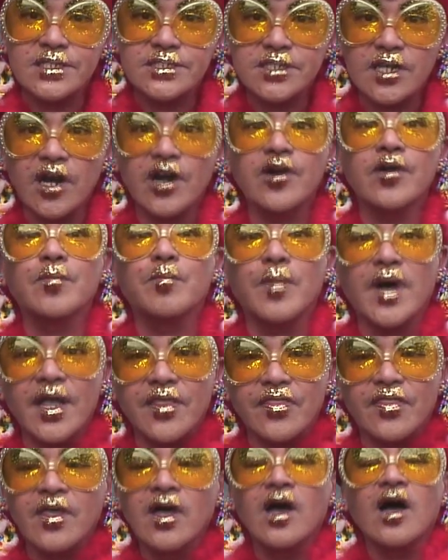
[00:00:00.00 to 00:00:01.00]
entire
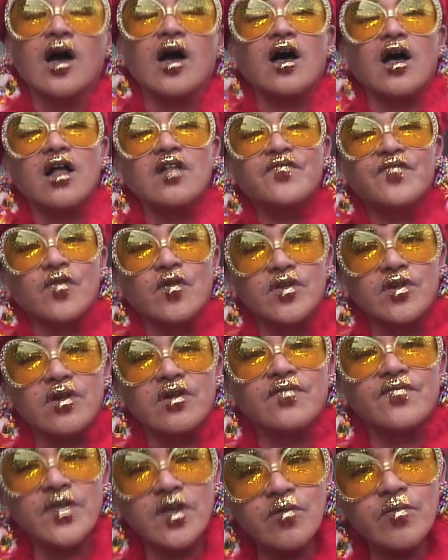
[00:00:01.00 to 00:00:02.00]
month, all for
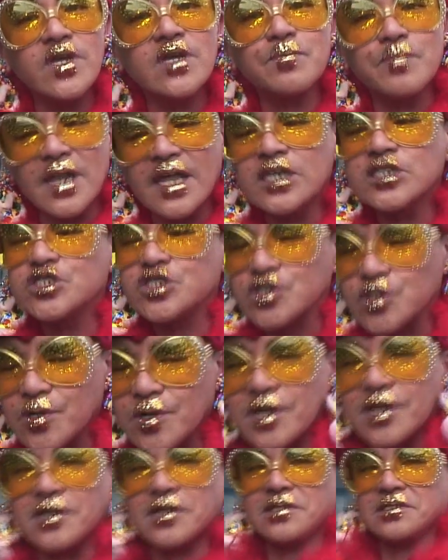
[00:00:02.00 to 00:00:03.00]
your viewing
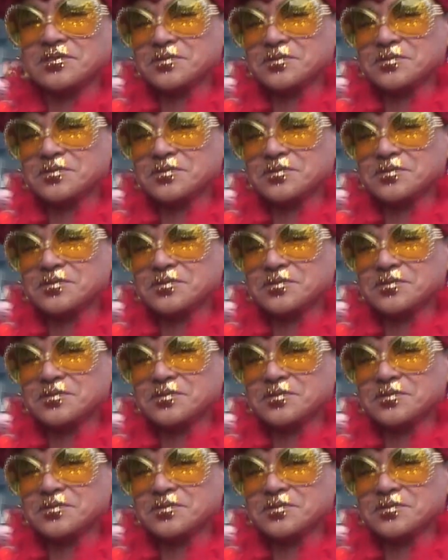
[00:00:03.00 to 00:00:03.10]
pleasure.